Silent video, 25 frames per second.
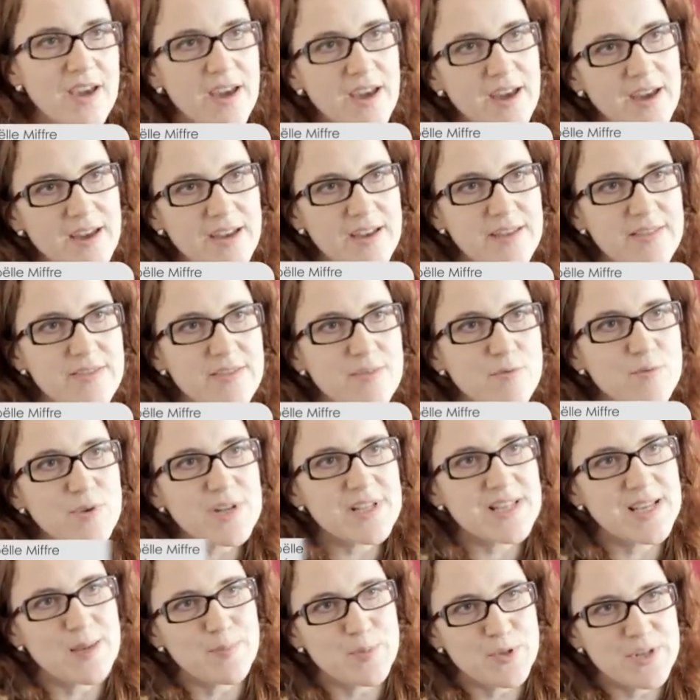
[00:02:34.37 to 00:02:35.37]
and
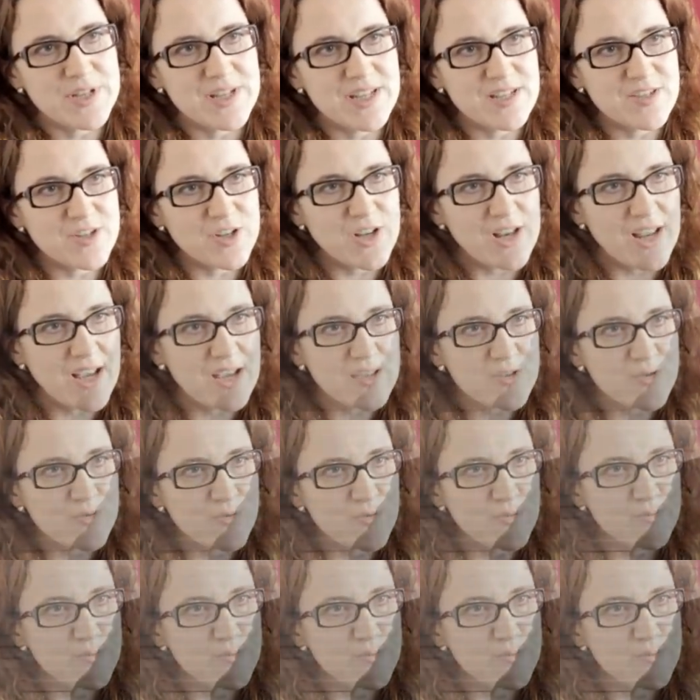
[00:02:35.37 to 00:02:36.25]
what's happening in the classroom.